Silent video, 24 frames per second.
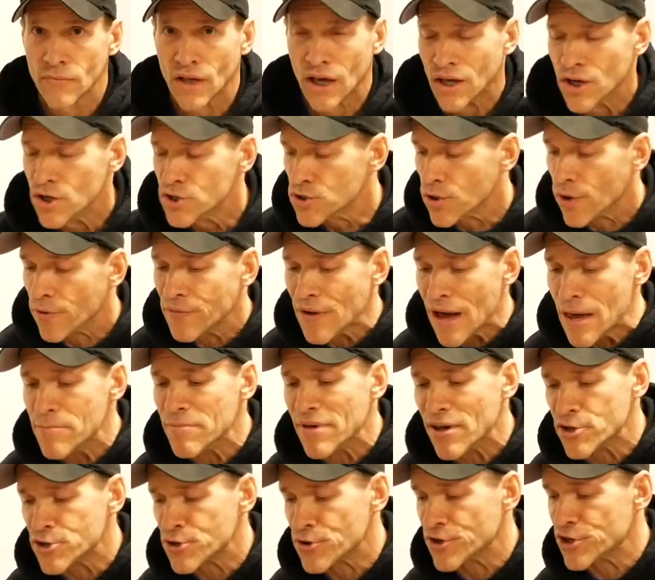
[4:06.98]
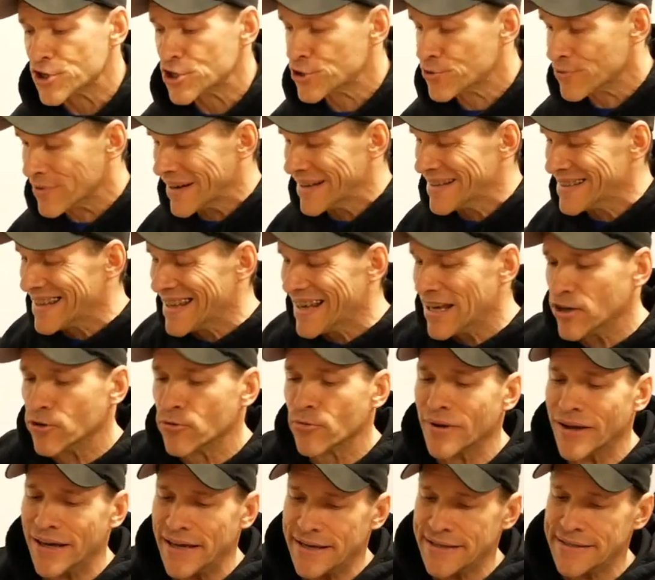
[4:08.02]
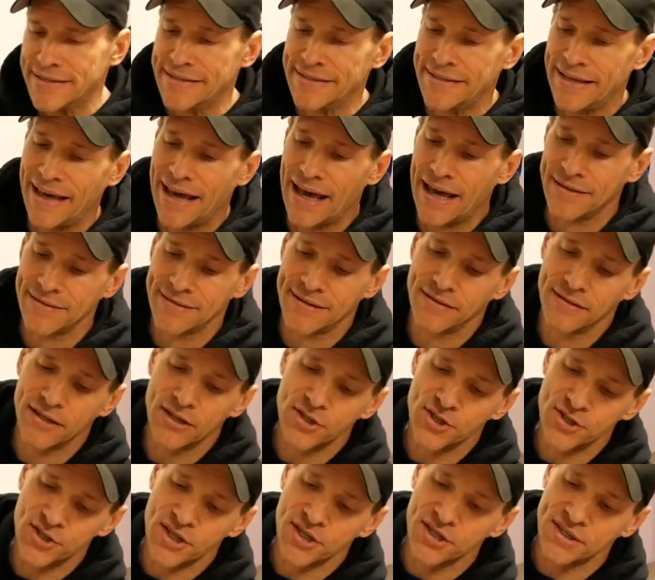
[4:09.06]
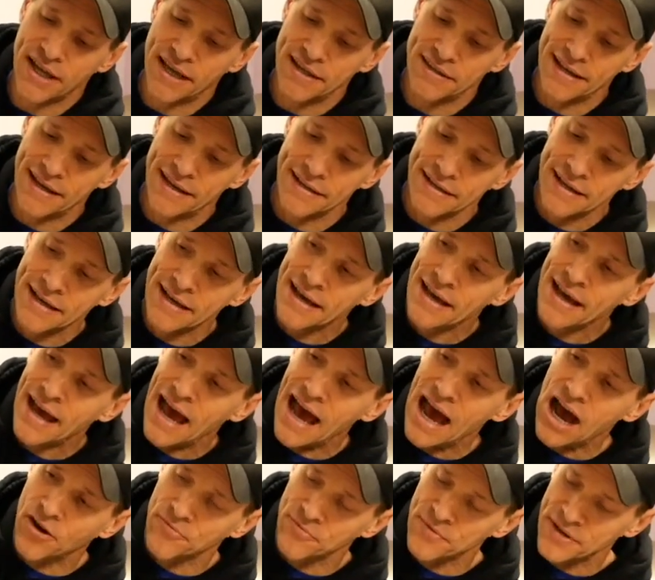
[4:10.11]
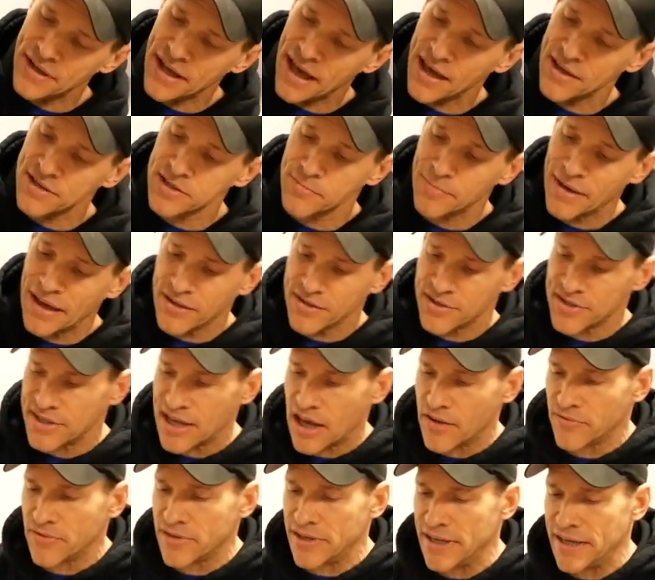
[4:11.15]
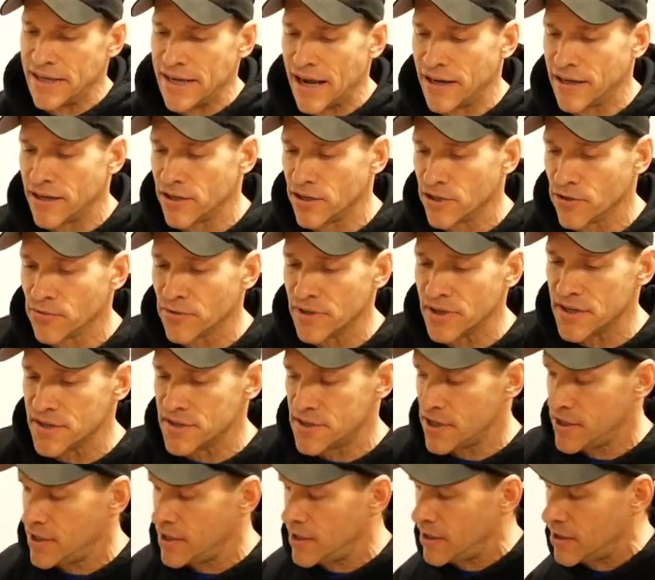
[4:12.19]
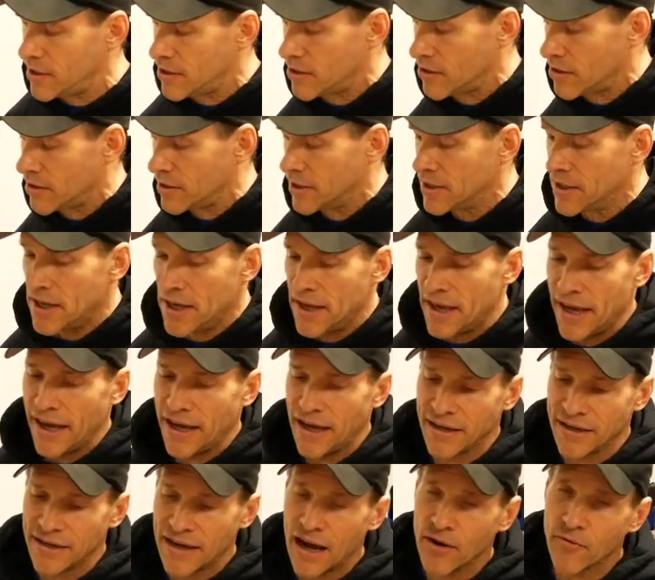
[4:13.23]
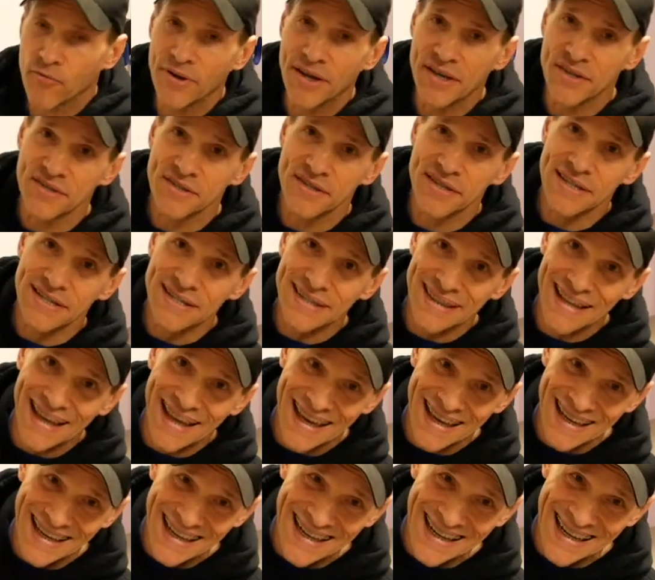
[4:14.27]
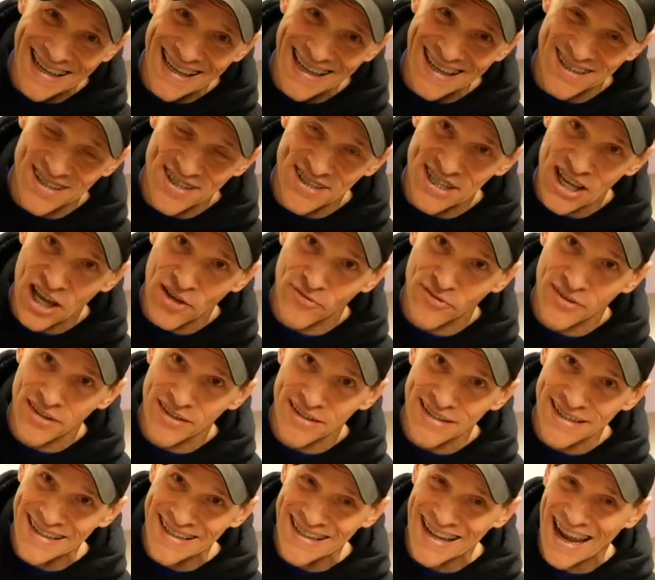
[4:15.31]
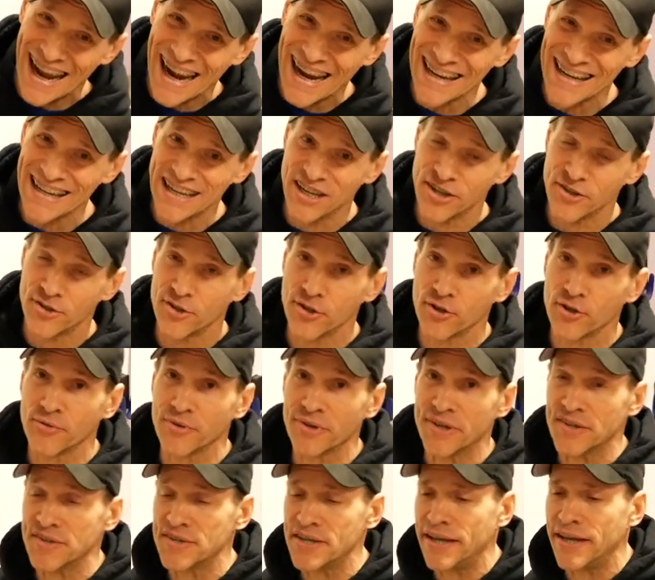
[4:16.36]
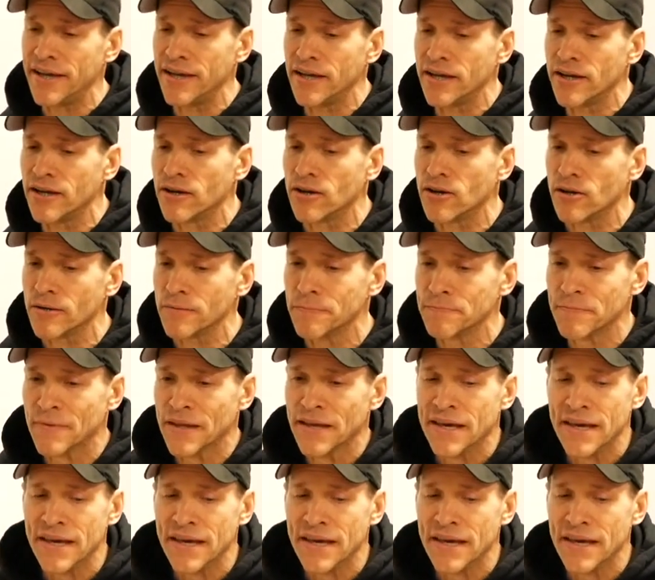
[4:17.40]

So if I measure a straight leg raise test, and let's just say that Alfred has about 70, 80 degrees here, and I raise this leg and I get 70 to 80 degrees here.